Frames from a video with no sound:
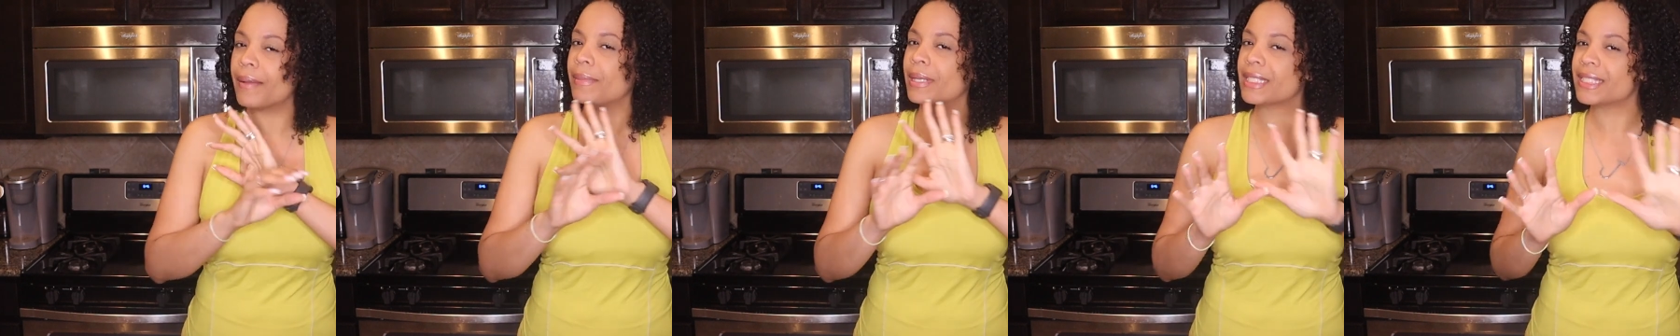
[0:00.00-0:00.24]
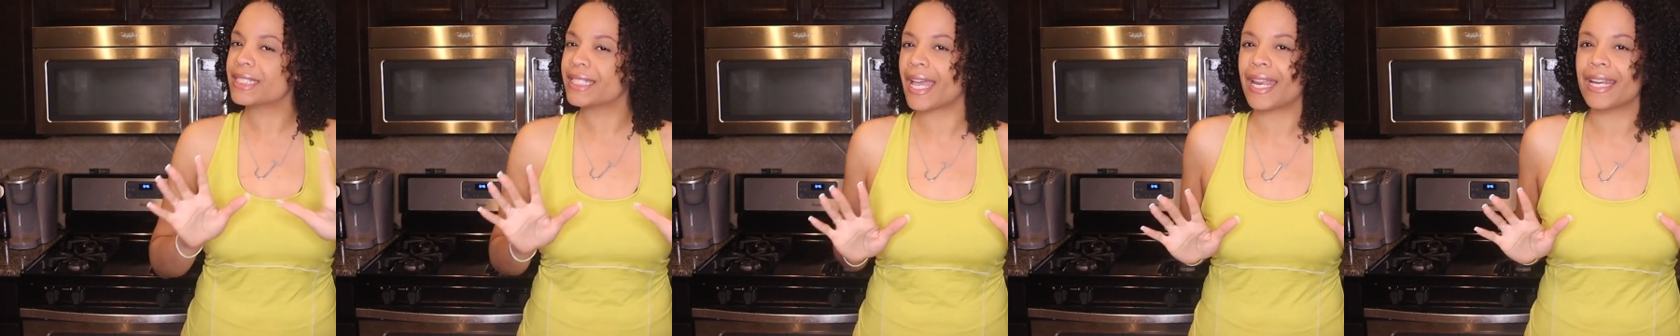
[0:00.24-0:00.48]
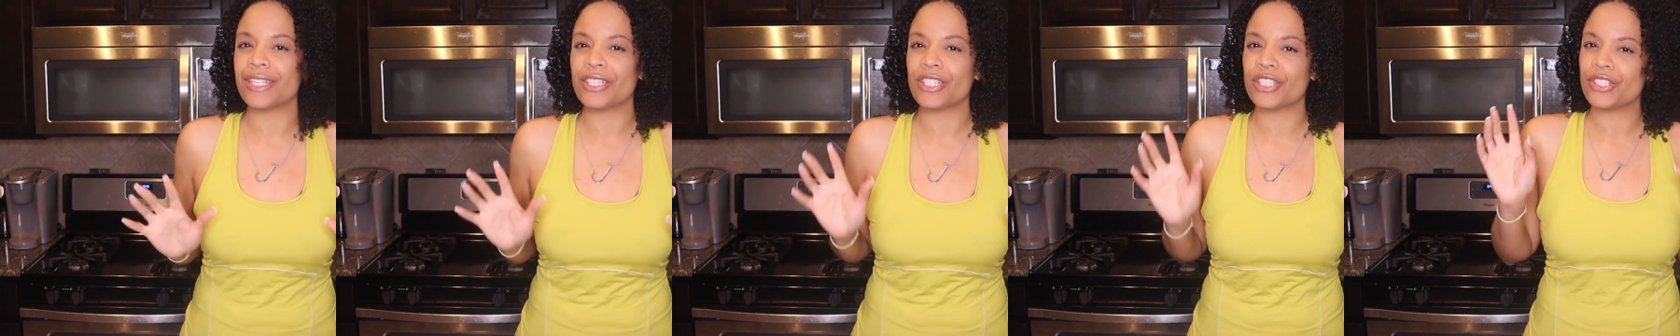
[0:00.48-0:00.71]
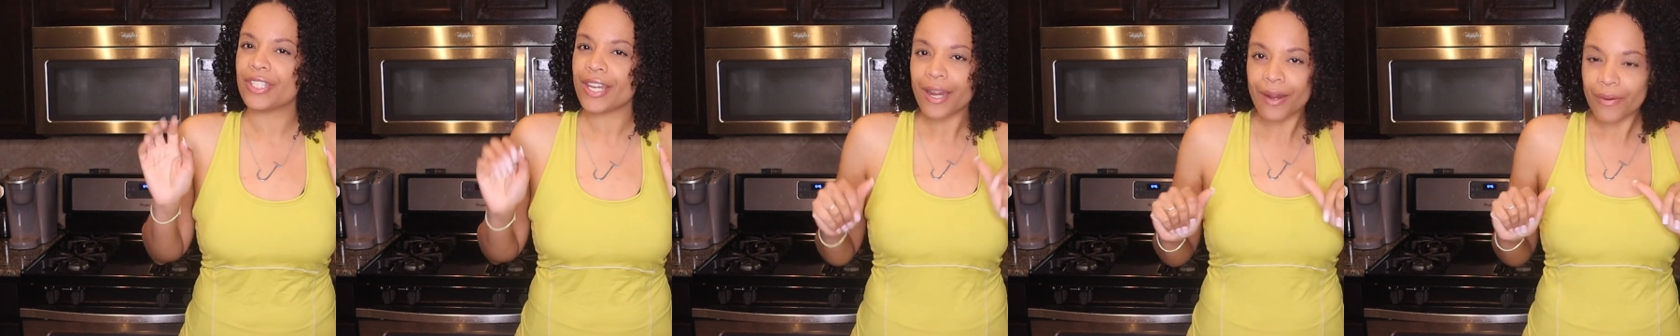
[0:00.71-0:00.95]
I'm excited to
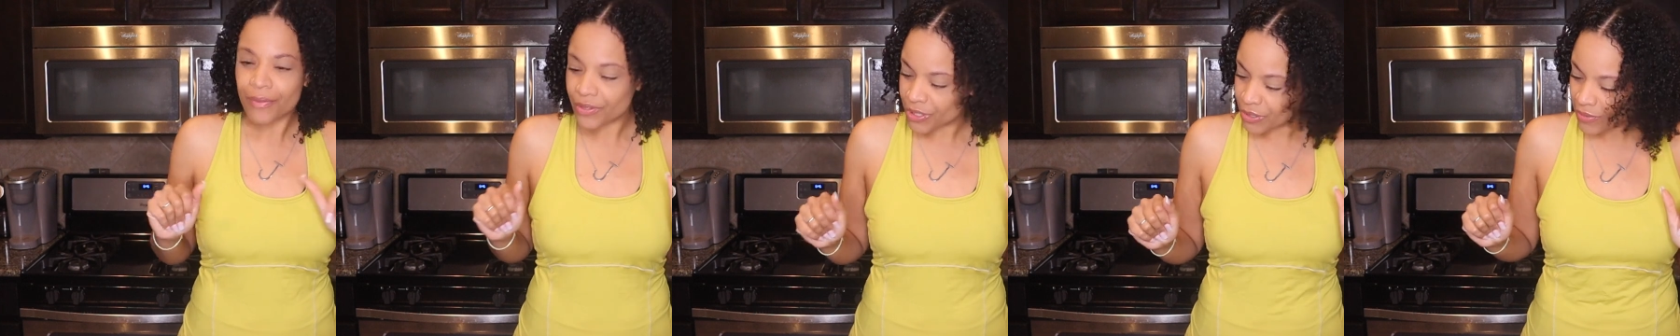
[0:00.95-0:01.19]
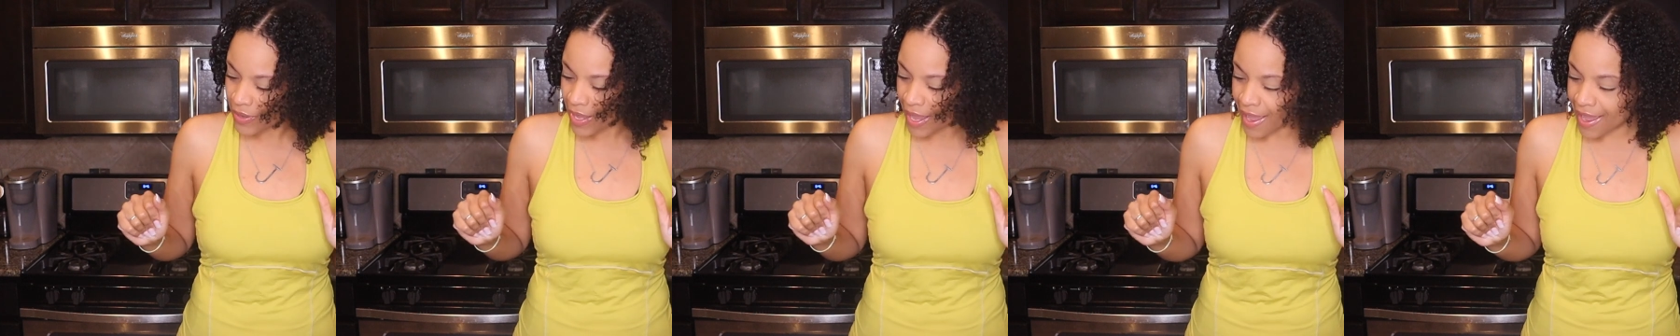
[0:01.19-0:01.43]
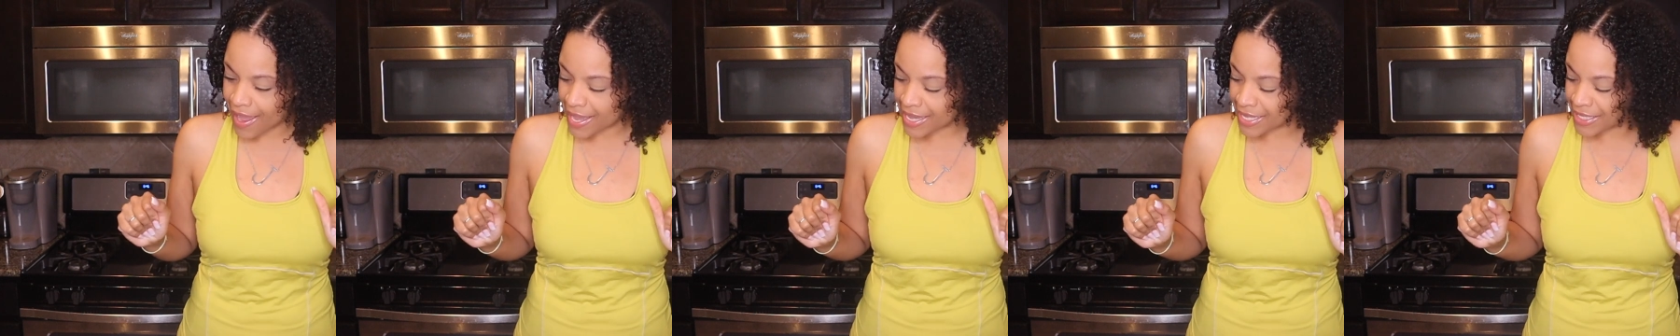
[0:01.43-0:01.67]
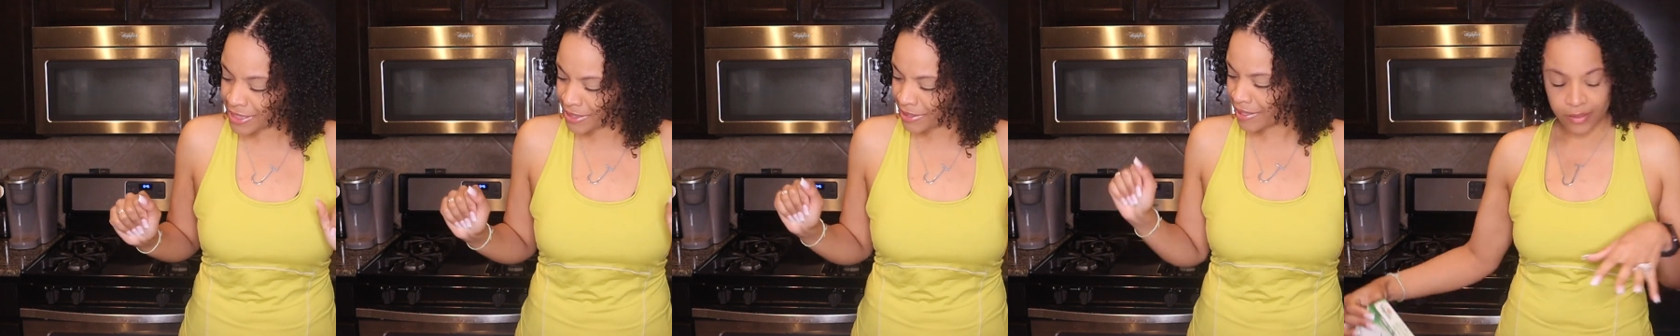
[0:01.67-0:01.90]
share with you
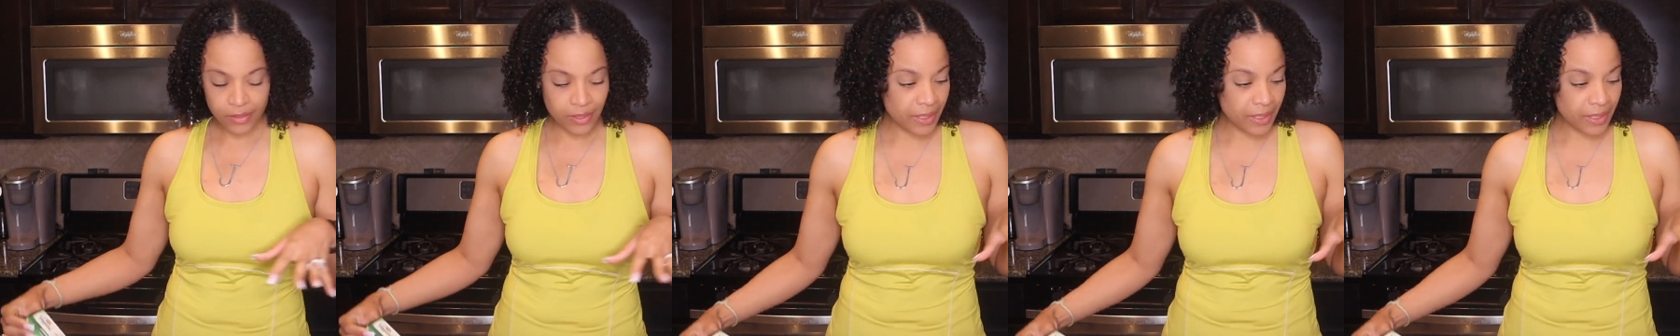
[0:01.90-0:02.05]
guys.